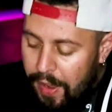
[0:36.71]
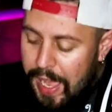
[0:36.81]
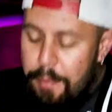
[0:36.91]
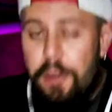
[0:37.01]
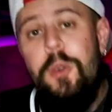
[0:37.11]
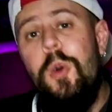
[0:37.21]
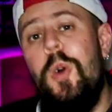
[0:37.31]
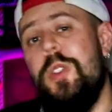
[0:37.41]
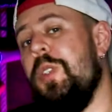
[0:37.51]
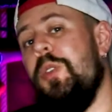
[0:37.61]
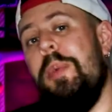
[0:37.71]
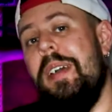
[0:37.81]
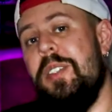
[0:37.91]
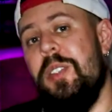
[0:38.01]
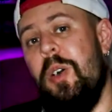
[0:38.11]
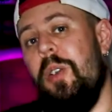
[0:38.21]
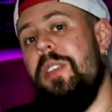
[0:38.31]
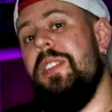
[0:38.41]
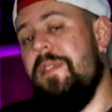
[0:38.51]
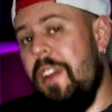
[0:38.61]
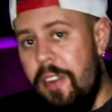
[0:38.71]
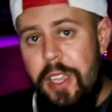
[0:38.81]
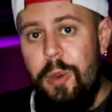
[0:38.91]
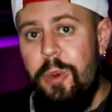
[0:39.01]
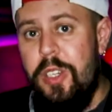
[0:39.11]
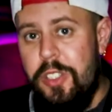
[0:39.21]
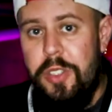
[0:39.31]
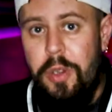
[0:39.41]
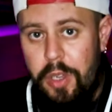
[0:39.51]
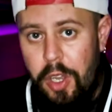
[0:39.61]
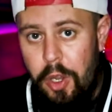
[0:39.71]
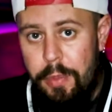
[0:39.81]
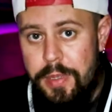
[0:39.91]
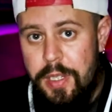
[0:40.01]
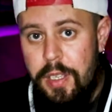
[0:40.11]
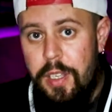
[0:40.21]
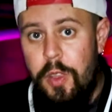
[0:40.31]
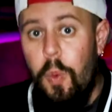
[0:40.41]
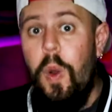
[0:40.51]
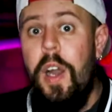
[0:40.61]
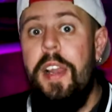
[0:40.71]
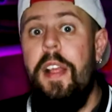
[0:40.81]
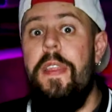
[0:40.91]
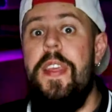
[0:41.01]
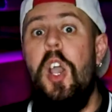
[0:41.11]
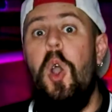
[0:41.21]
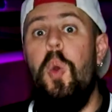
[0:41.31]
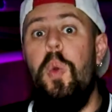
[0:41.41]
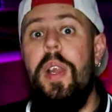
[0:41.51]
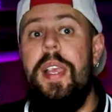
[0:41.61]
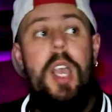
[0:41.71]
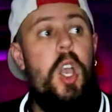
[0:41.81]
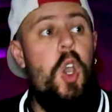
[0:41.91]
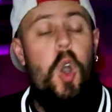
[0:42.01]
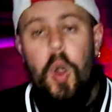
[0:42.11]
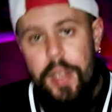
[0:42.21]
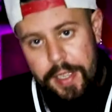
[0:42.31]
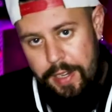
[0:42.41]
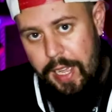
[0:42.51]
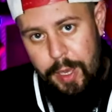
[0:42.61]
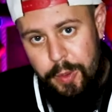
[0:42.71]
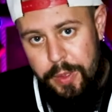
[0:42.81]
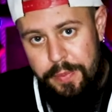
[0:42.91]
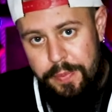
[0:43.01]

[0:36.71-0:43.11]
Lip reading: I am, of course, talking about Scotland's very own Sherlock Holmes, the one, the only Colin Cloud.